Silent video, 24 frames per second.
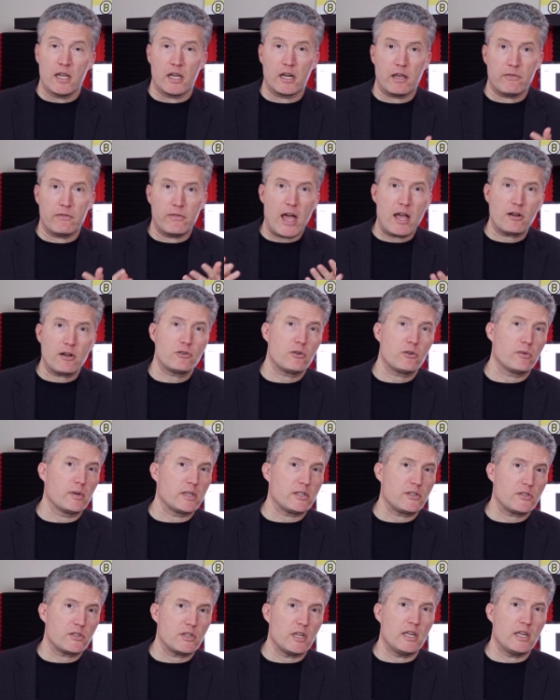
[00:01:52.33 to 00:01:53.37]
And I've
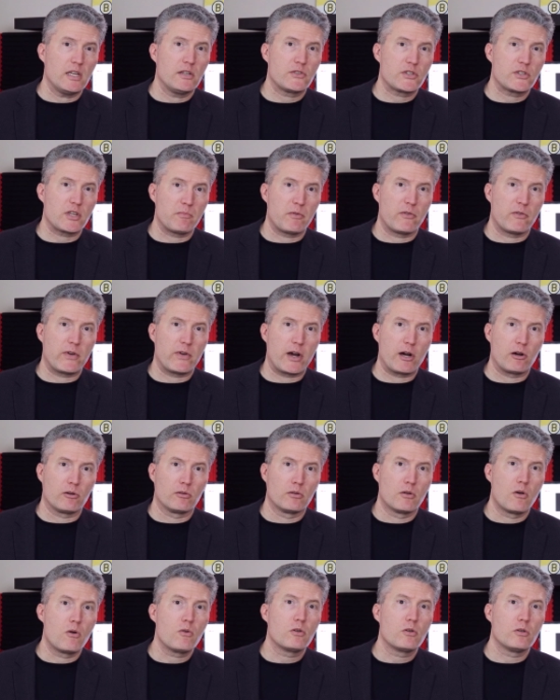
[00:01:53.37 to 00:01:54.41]
actually seen some of our
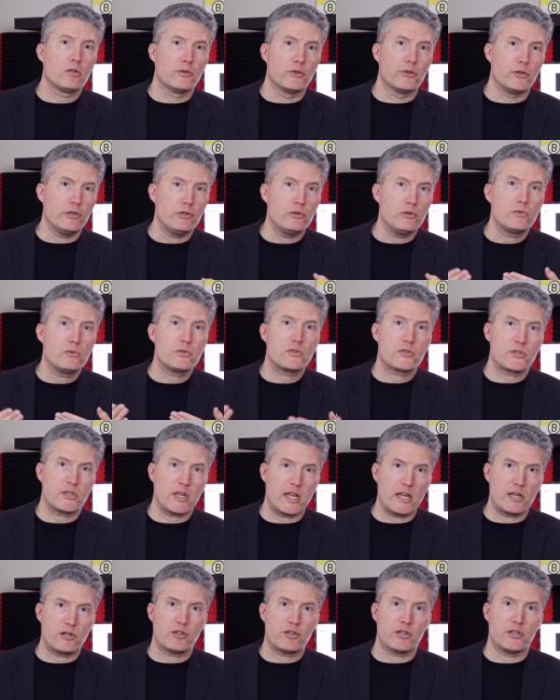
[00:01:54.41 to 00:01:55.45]
local news
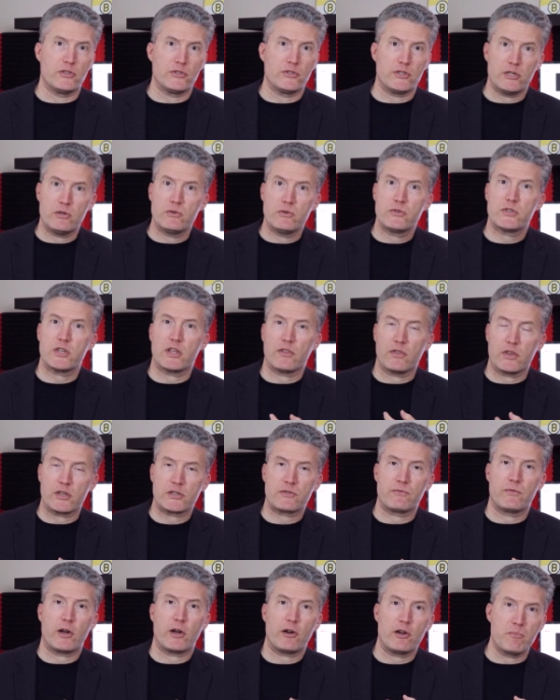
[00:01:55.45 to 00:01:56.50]
stations using
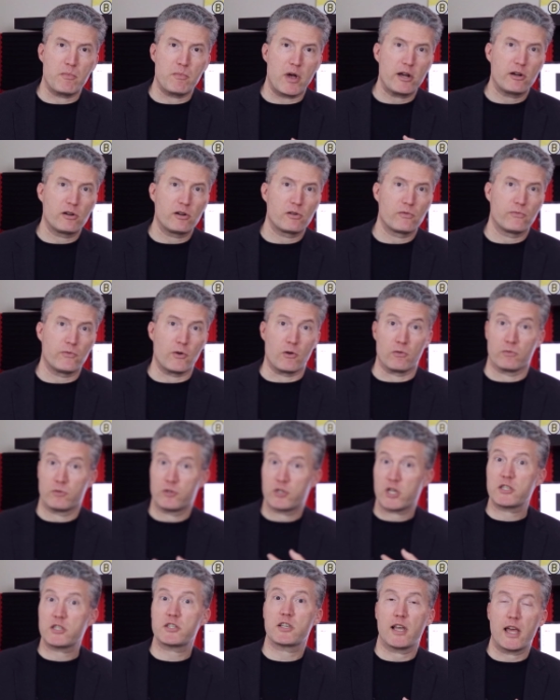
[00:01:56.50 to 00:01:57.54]
this very
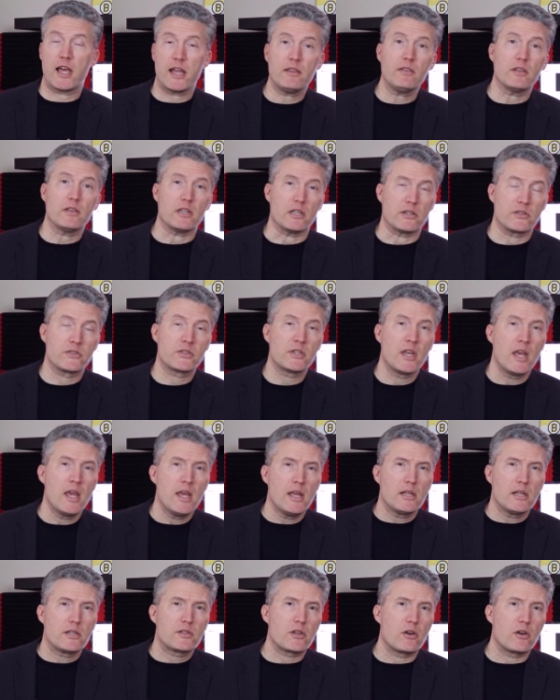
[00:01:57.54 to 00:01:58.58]
microphone just like this.
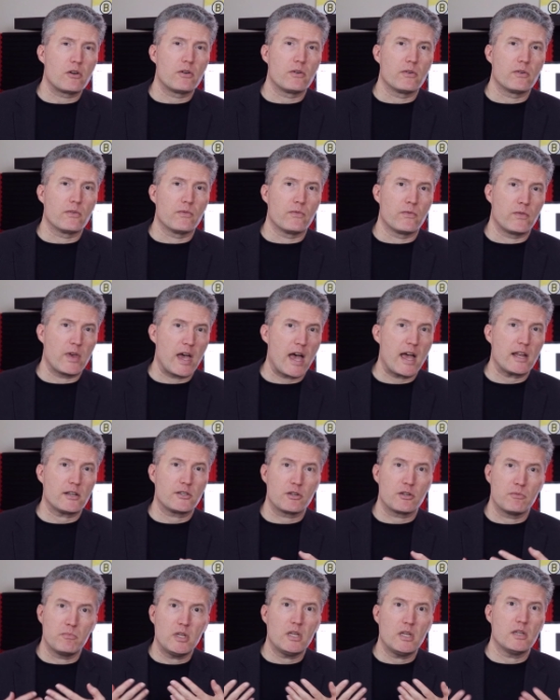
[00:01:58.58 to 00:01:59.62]
So
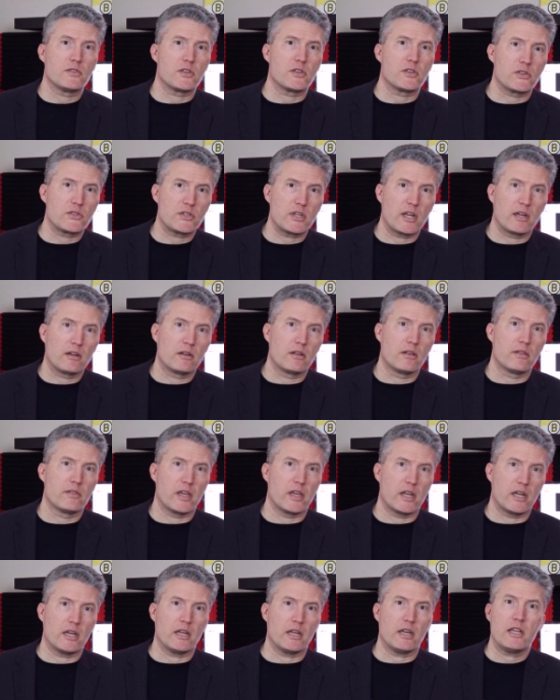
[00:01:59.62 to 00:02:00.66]
that to me is a signal
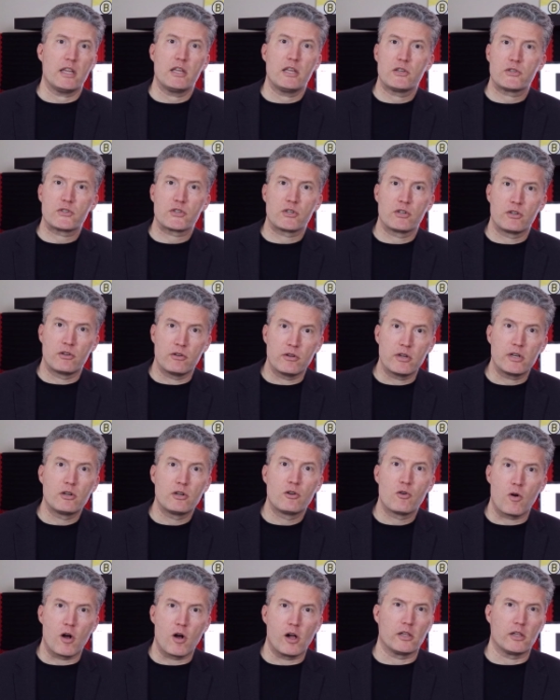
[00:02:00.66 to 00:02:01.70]
that it is
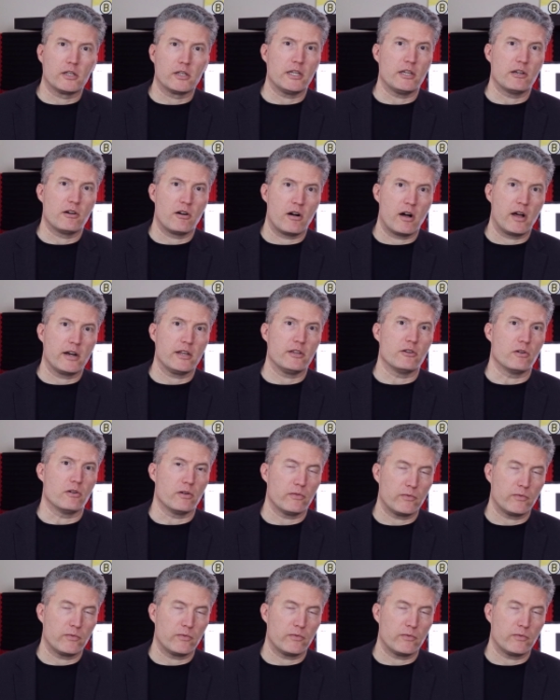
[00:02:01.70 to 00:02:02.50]
good quality audio.